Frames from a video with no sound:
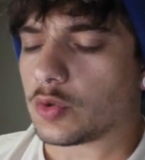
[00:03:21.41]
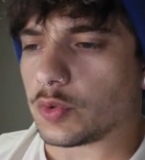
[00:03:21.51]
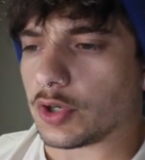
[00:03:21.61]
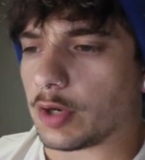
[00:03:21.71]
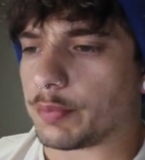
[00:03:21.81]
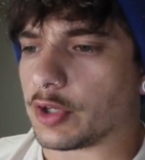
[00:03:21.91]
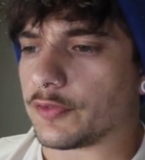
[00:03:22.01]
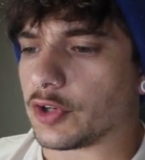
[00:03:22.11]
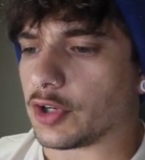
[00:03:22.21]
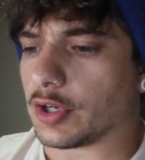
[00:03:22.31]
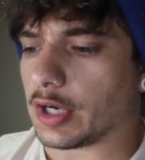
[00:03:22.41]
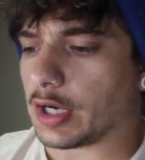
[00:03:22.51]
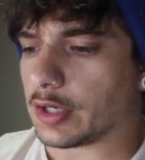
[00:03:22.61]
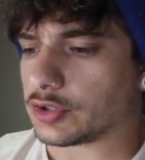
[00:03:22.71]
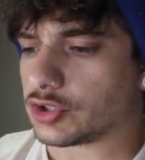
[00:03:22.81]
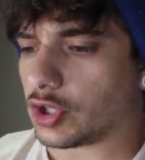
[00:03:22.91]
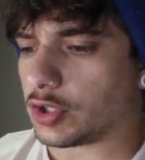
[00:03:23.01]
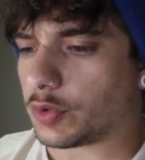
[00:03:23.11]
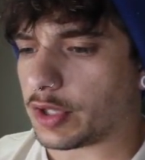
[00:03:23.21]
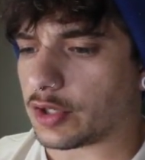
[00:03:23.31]
We got a bit of a
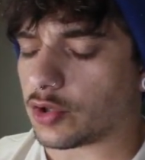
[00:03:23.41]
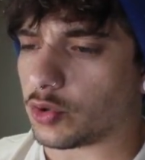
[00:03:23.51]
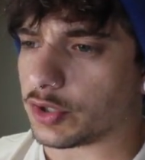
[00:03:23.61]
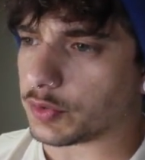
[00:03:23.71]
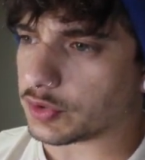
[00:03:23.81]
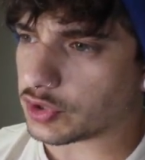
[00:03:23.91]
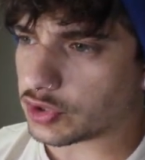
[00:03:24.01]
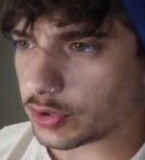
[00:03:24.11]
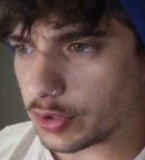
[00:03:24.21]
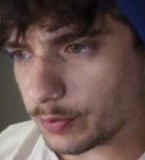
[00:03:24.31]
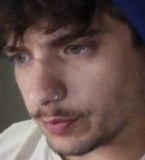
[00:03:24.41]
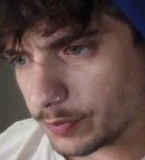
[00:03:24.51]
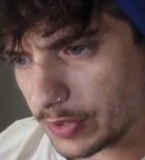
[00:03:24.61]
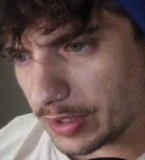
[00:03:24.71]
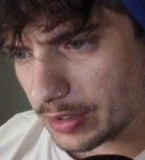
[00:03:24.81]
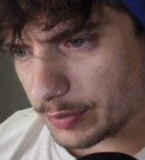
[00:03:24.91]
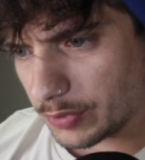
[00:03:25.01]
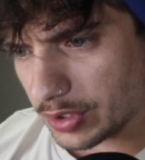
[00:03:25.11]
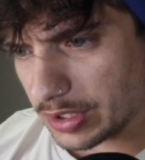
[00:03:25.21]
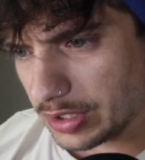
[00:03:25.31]
shiny, what do they call these ones? Just so I'm
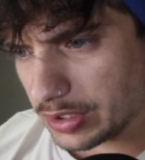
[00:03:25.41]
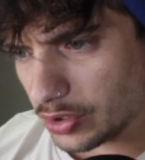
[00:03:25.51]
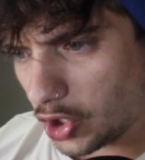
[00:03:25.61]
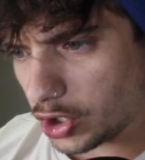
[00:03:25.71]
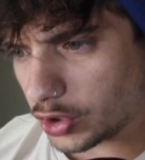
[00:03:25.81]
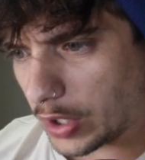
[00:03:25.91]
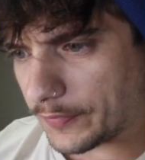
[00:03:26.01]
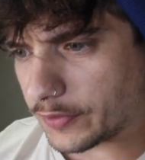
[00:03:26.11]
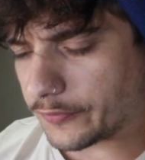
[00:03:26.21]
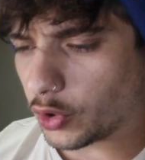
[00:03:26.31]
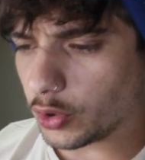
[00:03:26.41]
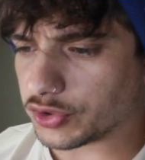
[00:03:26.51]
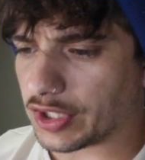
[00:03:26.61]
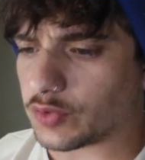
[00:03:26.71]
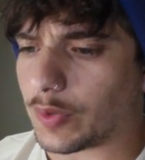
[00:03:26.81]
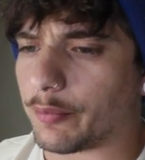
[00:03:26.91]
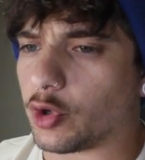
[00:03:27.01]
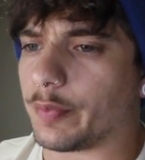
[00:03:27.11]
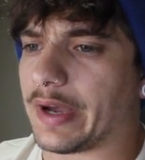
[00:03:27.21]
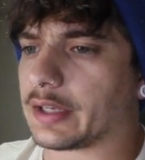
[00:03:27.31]
not an idiot. Holographic foil, so that's one
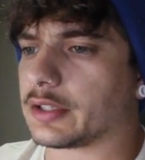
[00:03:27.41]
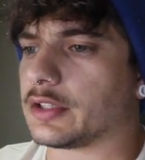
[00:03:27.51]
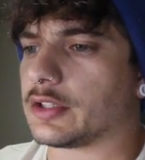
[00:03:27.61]
per pack.